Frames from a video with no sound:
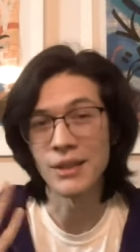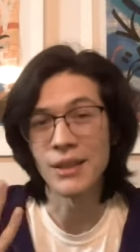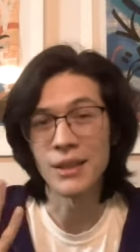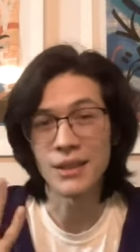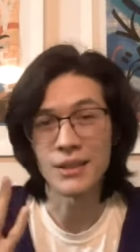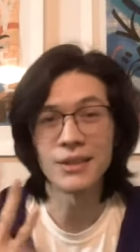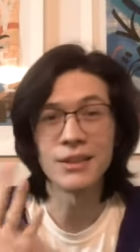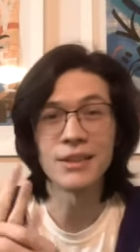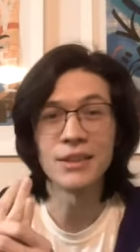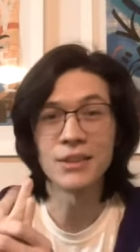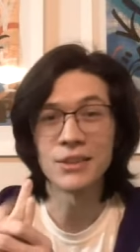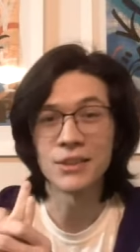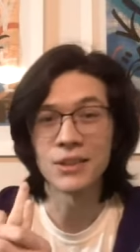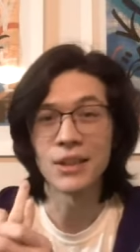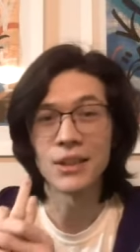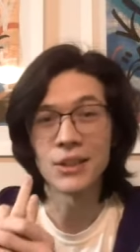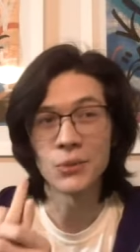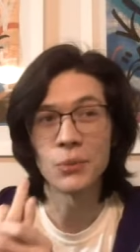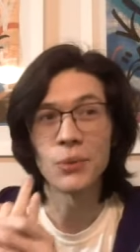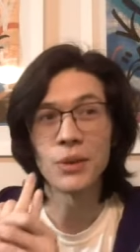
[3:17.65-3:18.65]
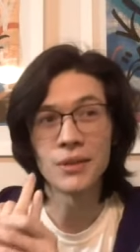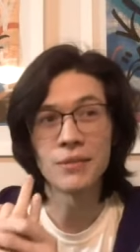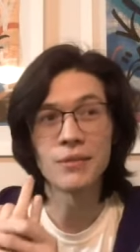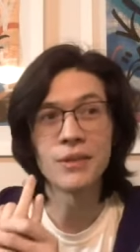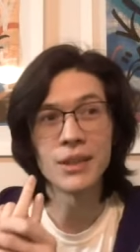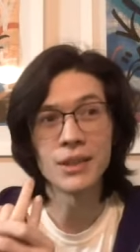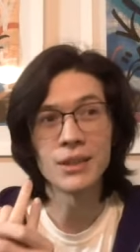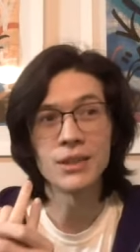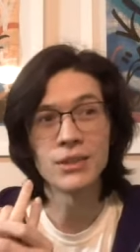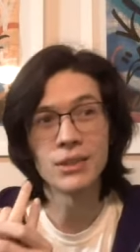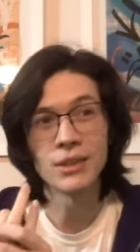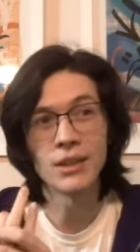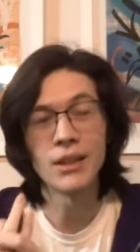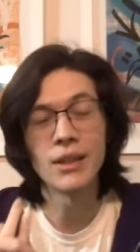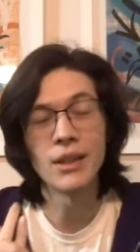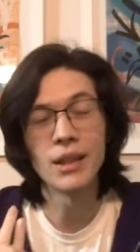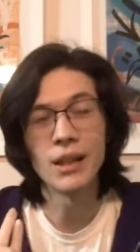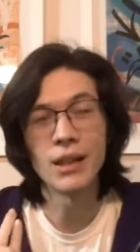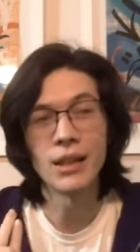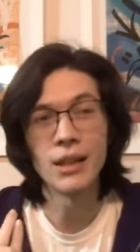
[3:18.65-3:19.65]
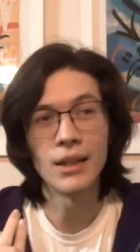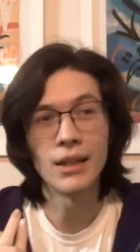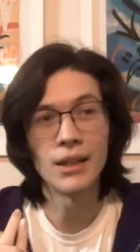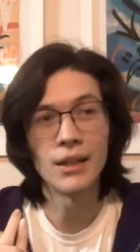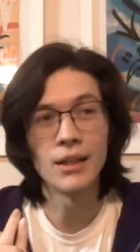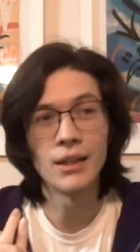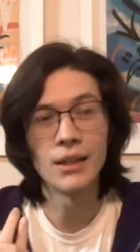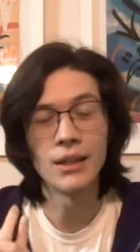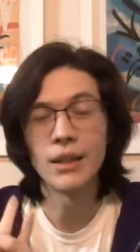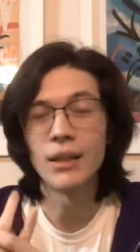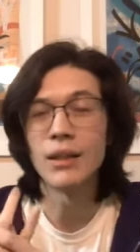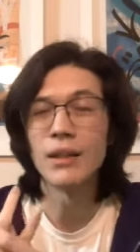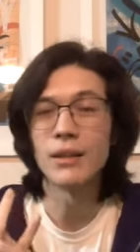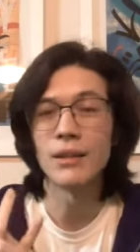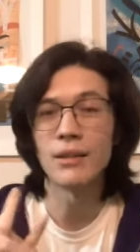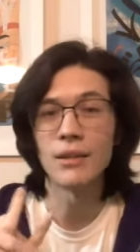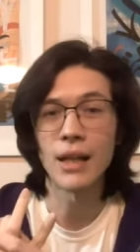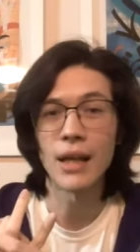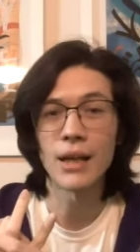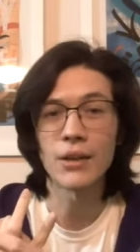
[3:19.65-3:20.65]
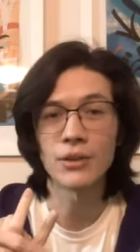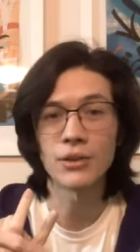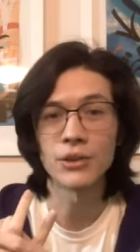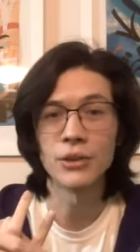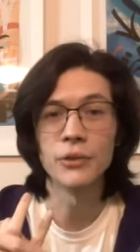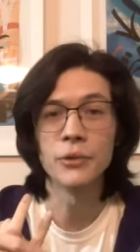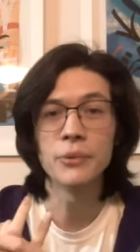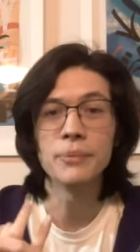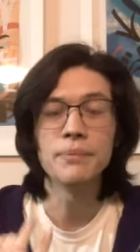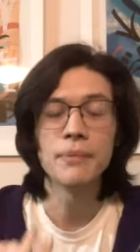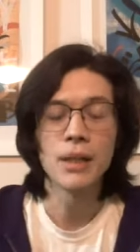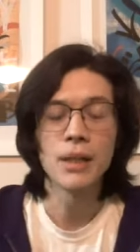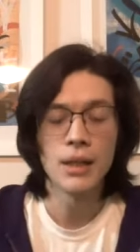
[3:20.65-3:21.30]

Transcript: Luckily, it's one of these latter two.